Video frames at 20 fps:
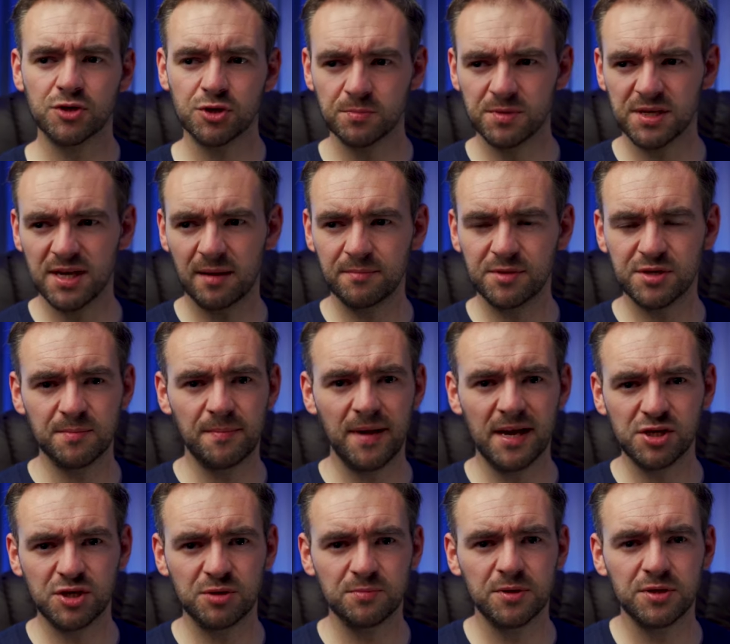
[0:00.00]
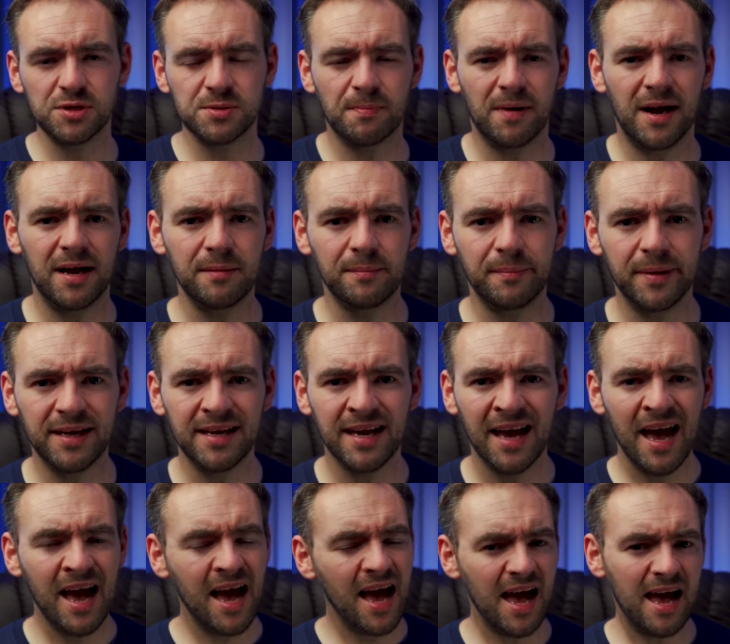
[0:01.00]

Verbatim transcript: Sometimes the measurements might be